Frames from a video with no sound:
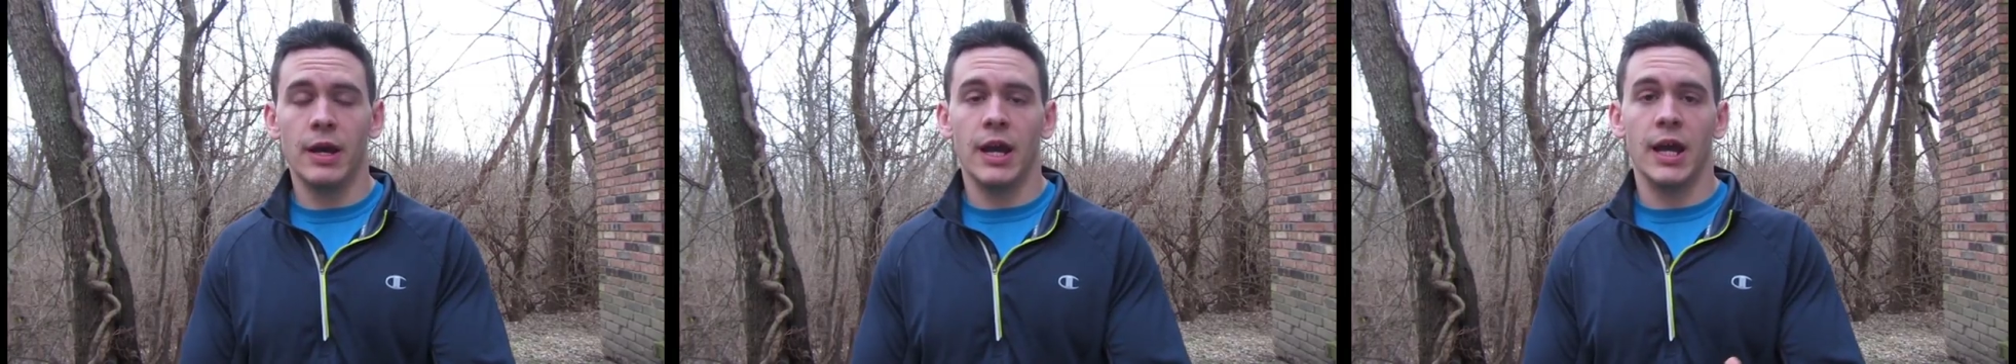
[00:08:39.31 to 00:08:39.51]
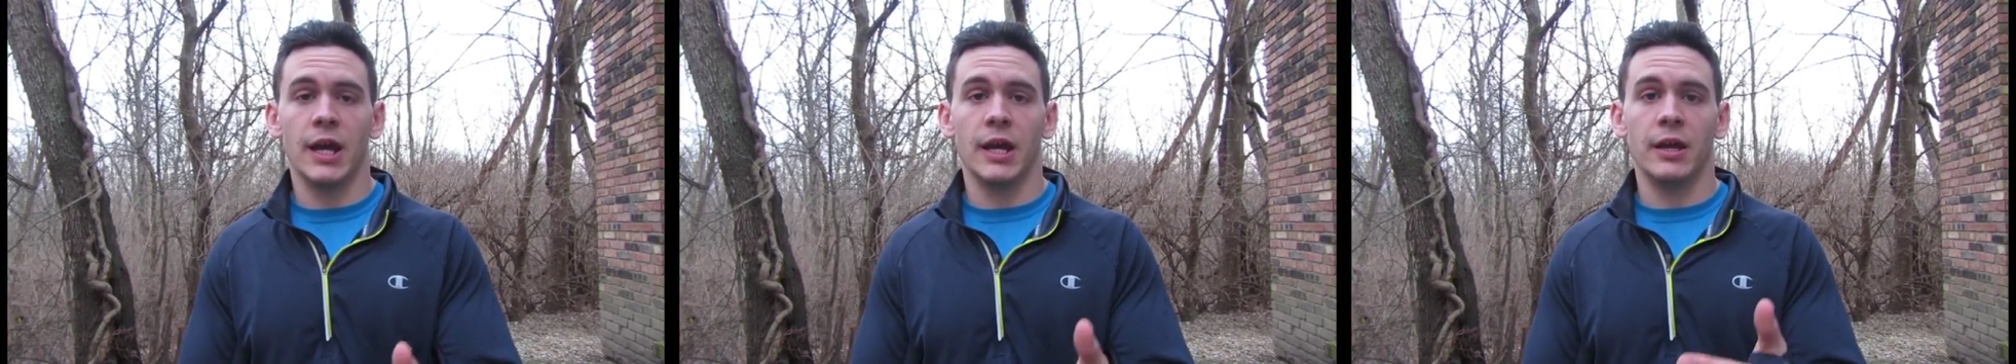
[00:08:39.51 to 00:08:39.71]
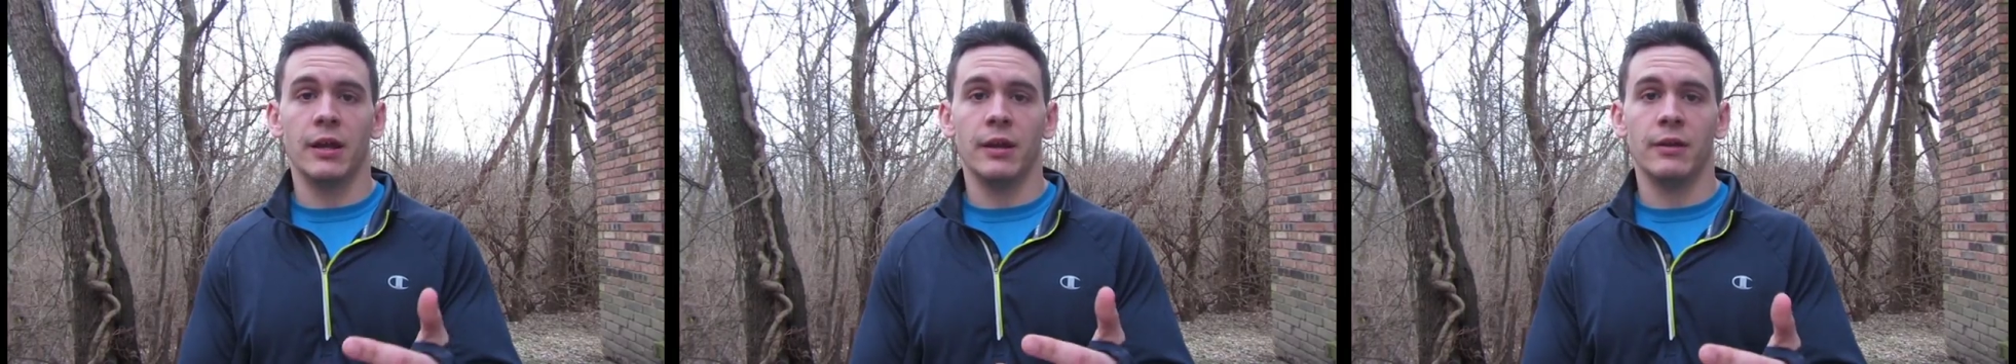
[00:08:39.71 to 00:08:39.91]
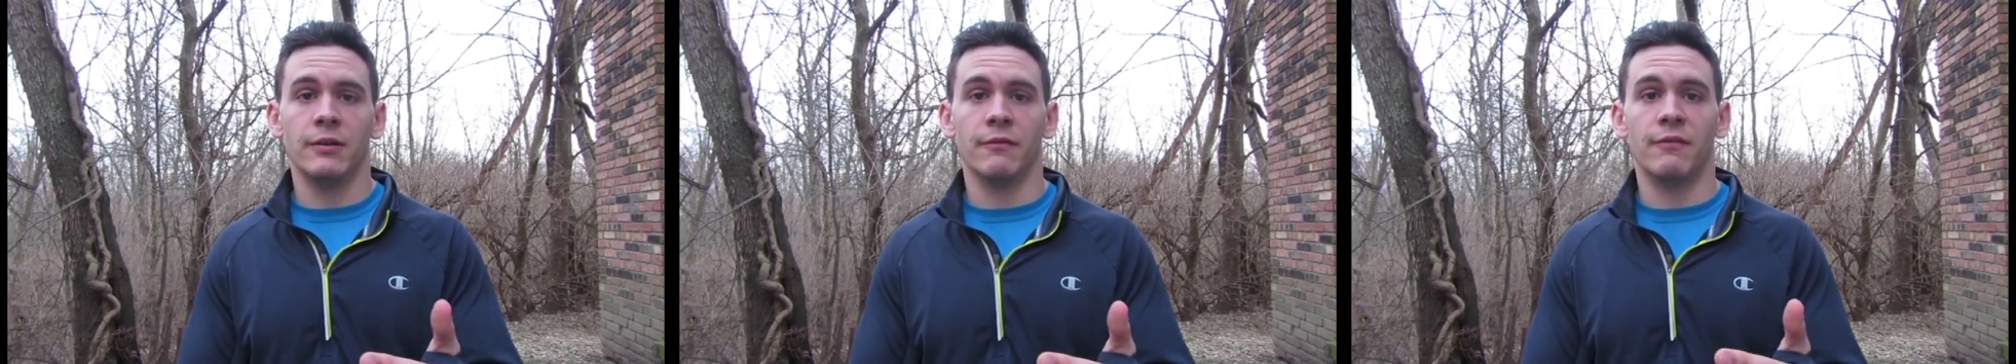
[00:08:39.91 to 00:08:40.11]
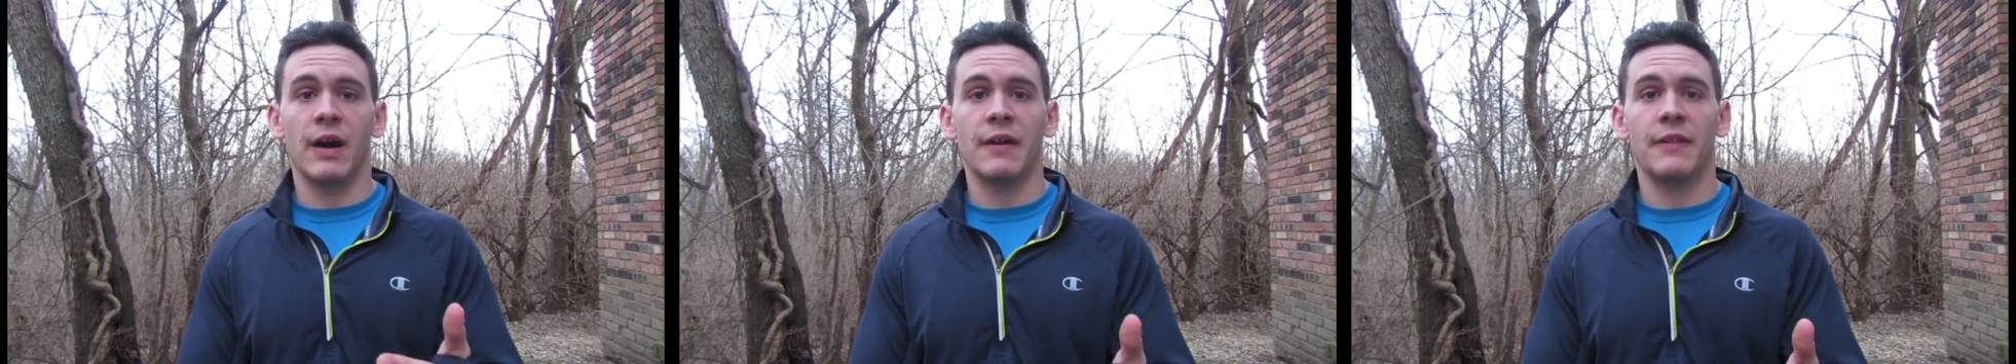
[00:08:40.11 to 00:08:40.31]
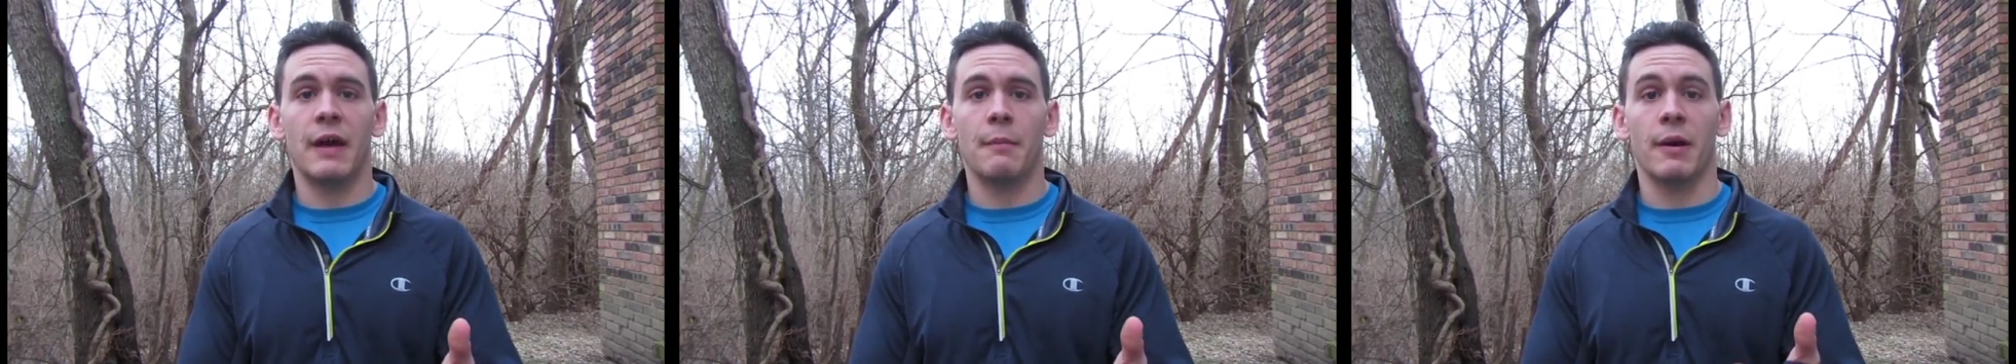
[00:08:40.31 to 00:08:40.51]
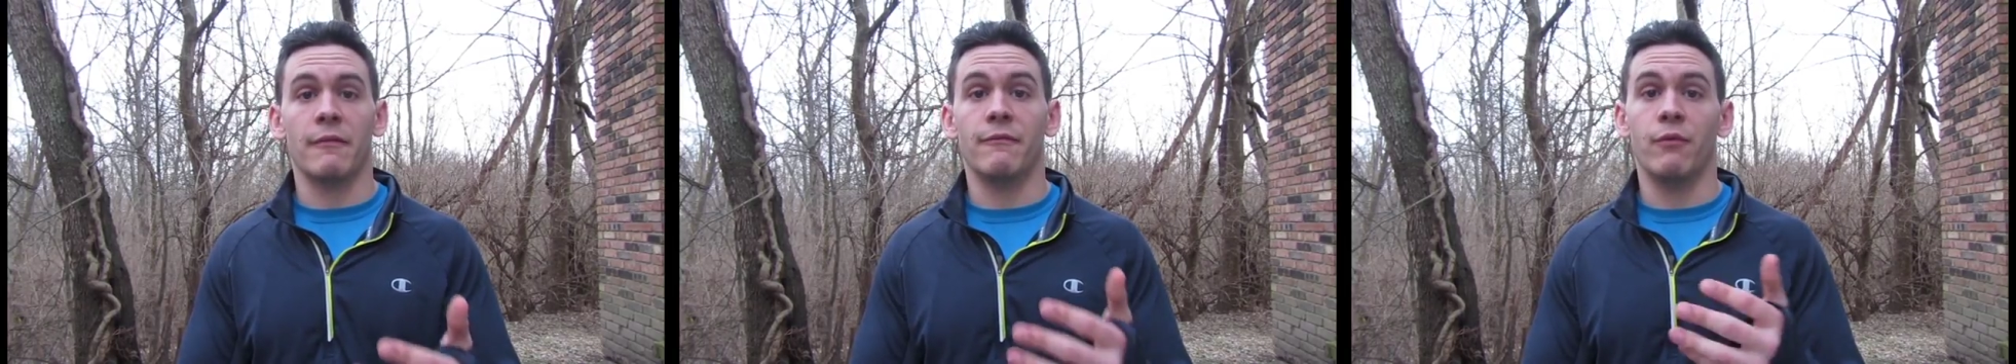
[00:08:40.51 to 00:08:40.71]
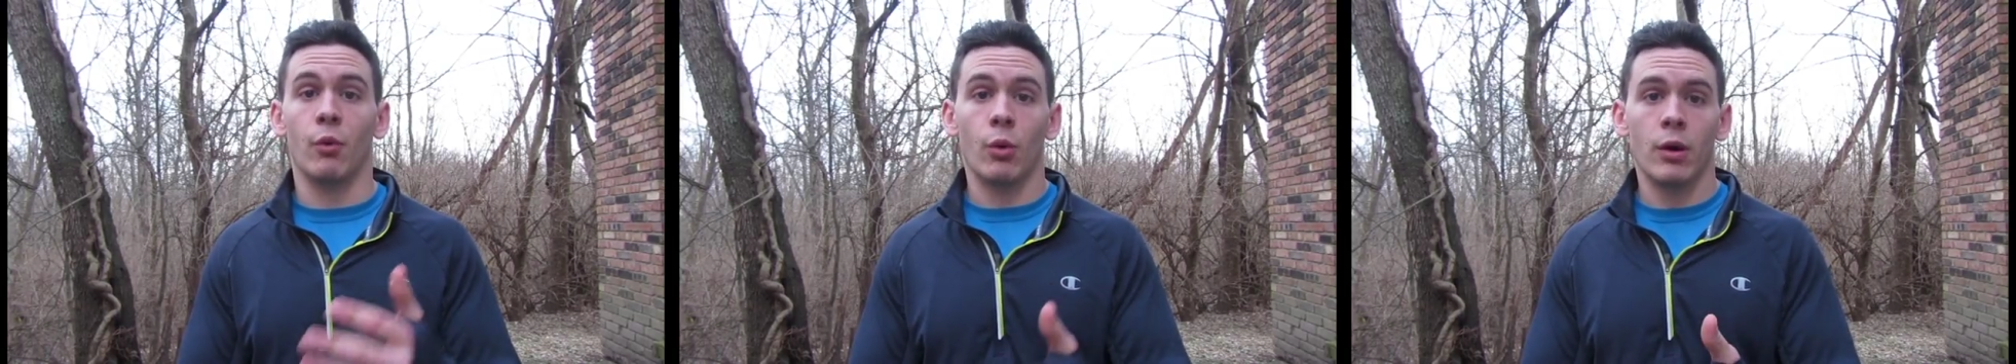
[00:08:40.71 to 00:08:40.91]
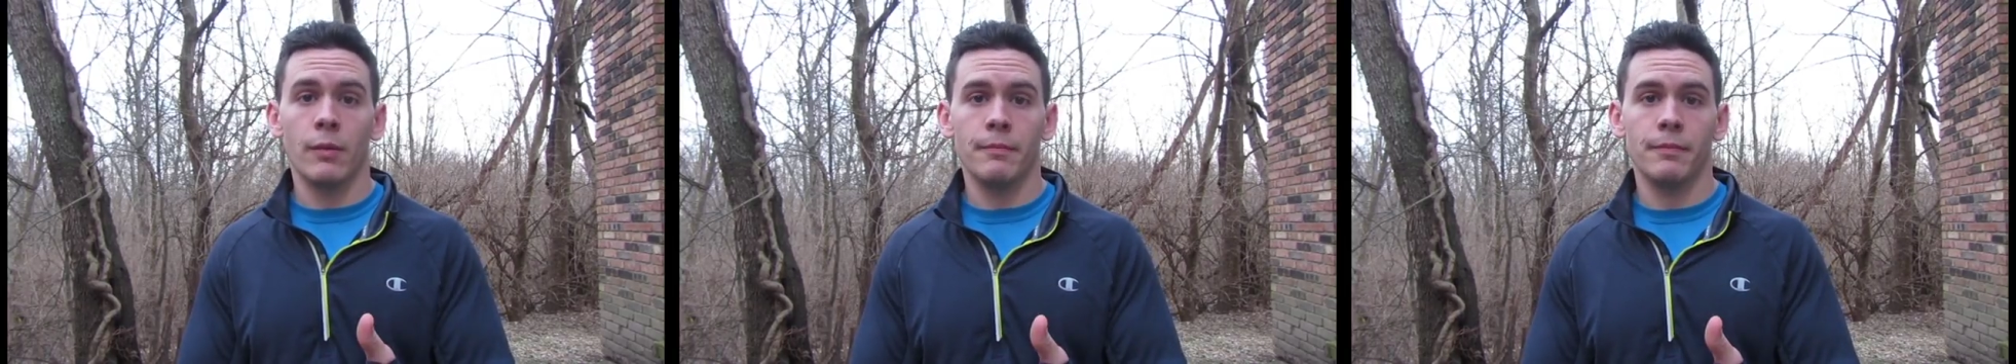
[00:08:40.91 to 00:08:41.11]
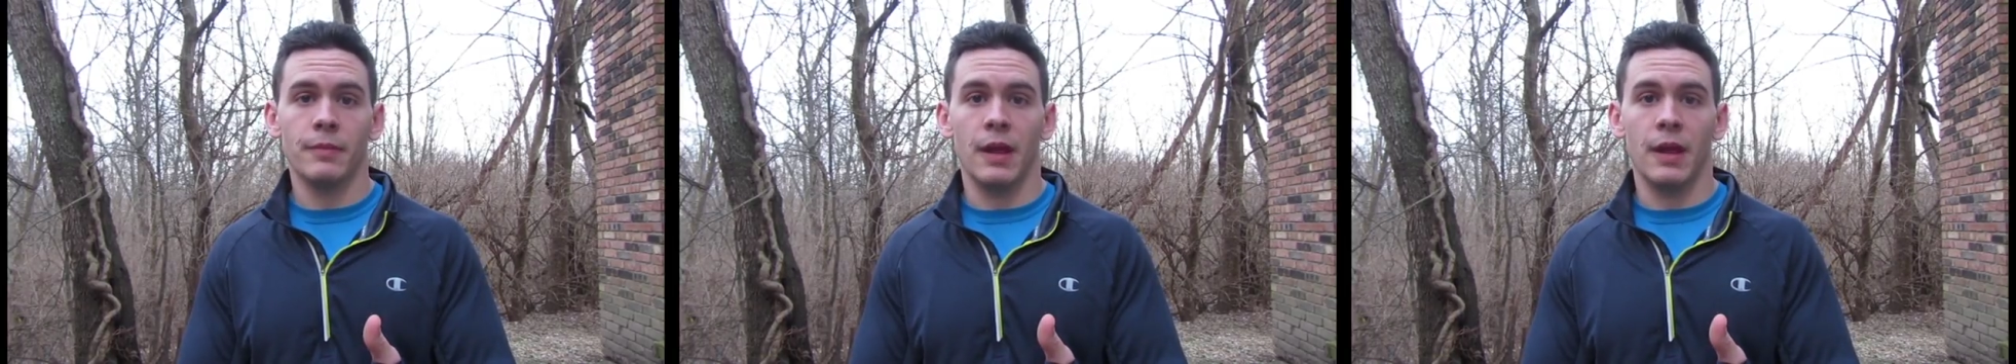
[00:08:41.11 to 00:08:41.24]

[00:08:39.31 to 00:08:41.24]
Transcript: and divide that by 4,